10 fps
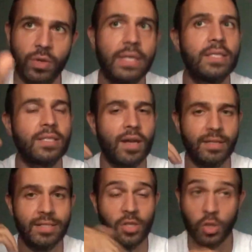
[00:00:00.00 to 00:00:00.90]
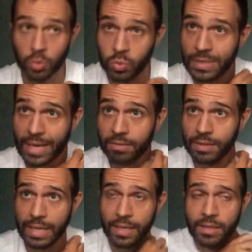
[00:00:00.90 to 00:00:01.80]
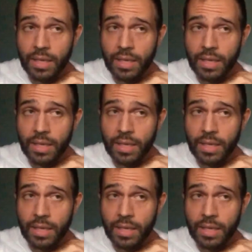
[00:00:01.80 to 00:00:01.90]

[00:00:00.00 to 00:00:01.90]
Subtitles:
It's starting to cool down again.